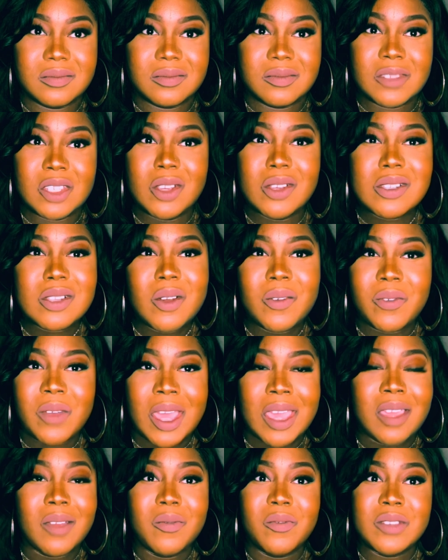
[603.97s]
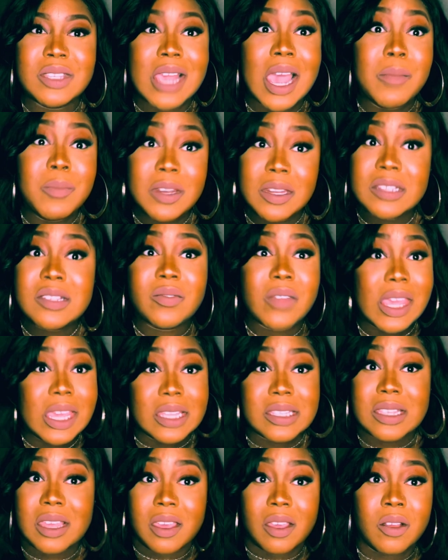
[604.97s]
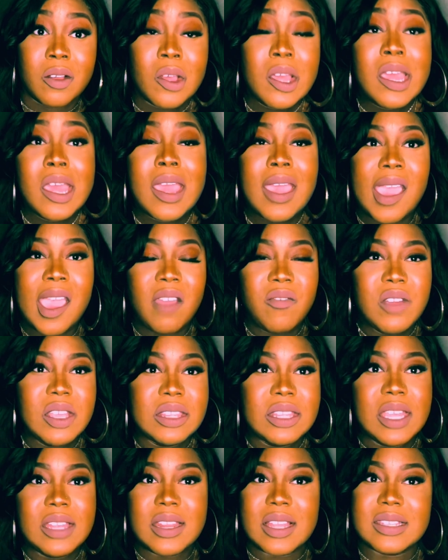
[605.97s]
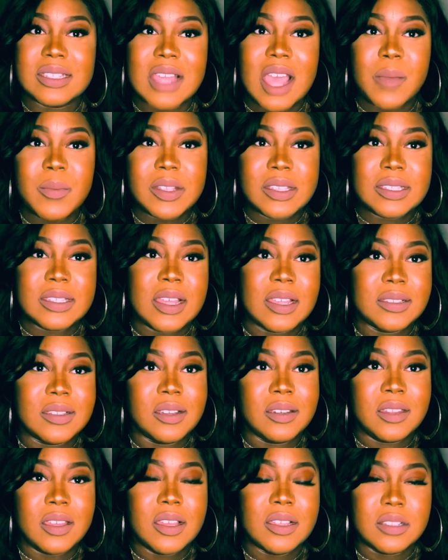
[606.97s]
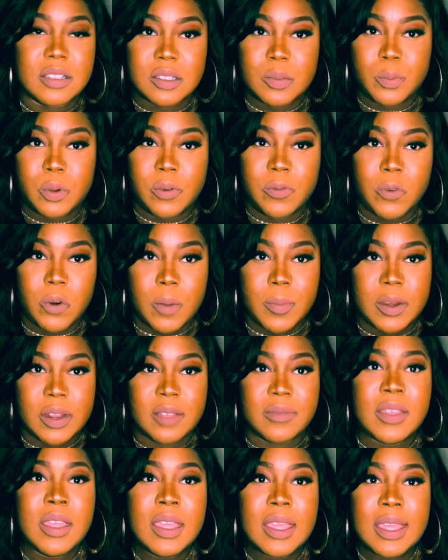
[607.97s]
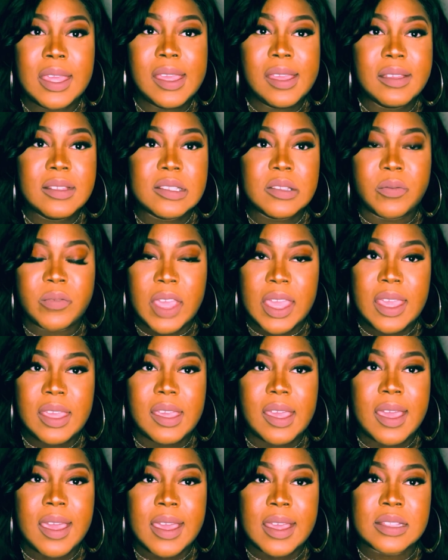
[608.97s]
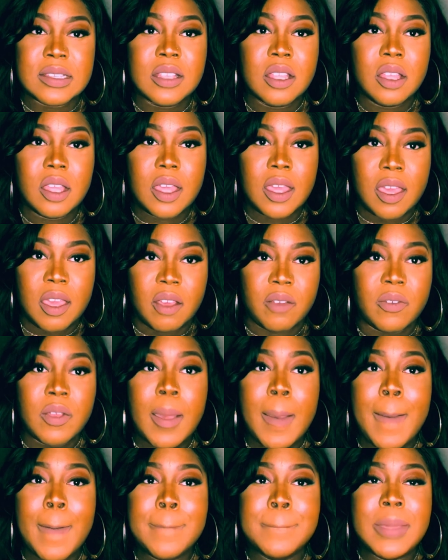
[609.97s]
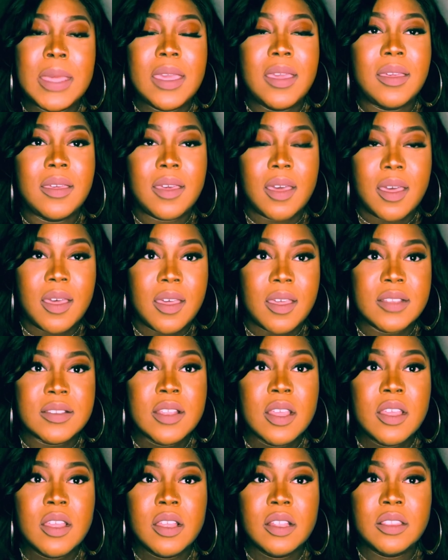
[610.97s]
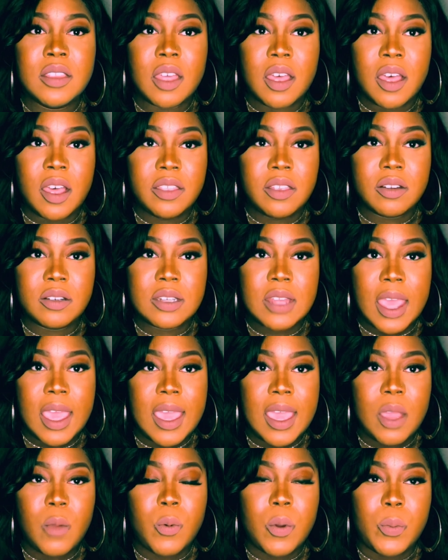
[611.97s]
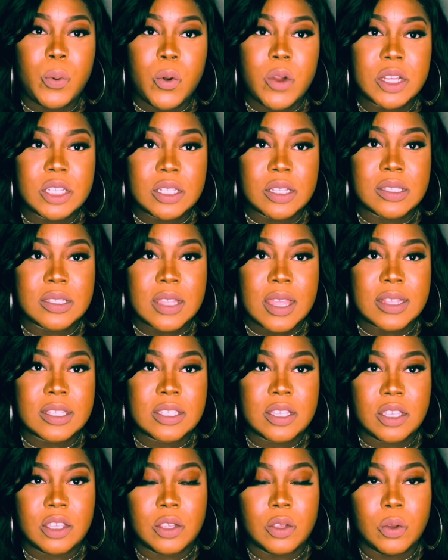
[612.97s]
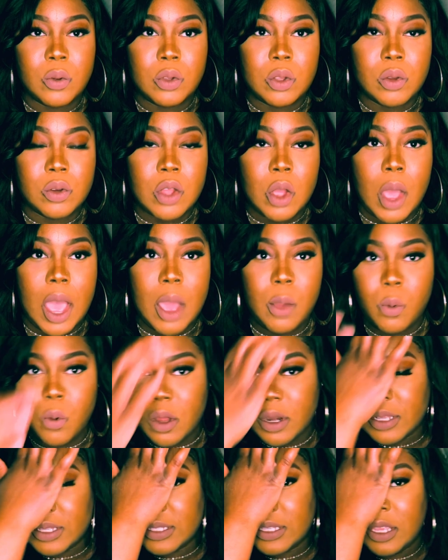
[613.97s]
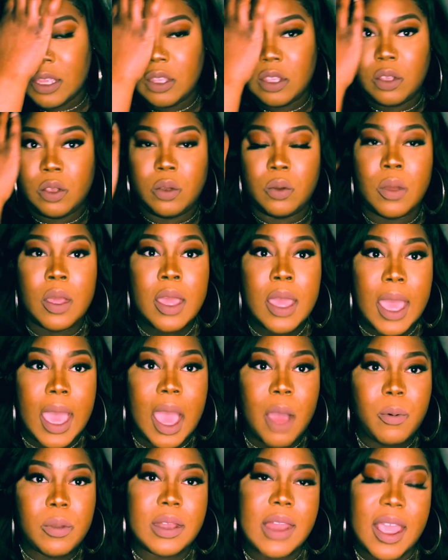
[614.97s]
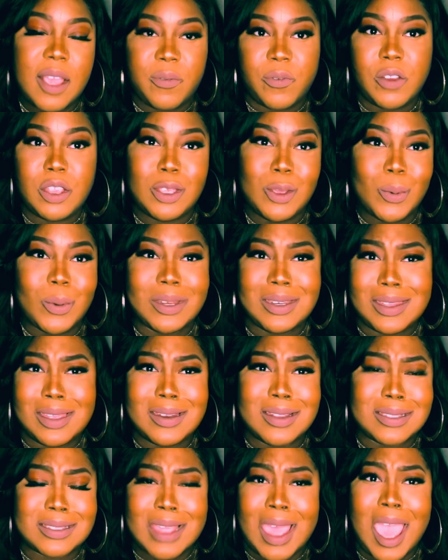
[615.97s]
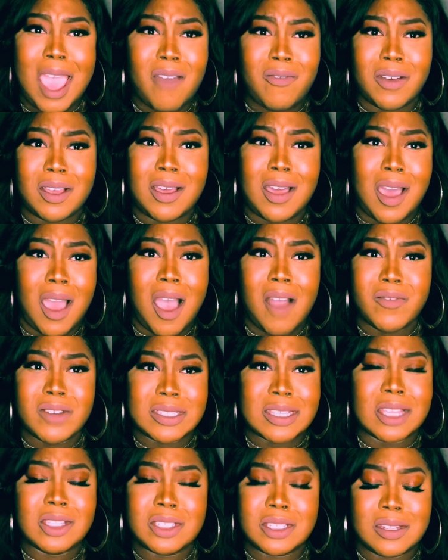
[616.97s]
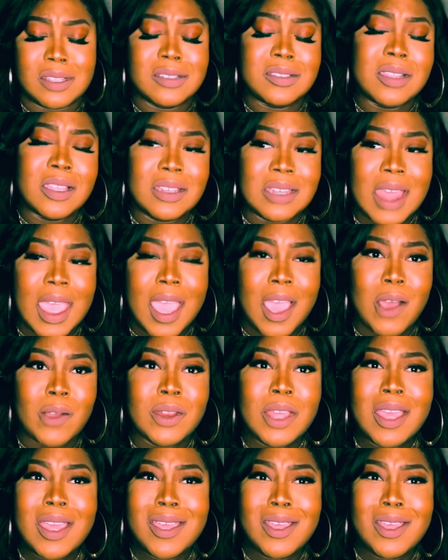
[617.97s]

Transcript: You're so fake. Simon is fake as hell. Everything that Simon says and does is performative. He is fake as F. Because the other day when Porsha said to you, I want to see you, I would like for you and Dennis to have a conversation, to sit down.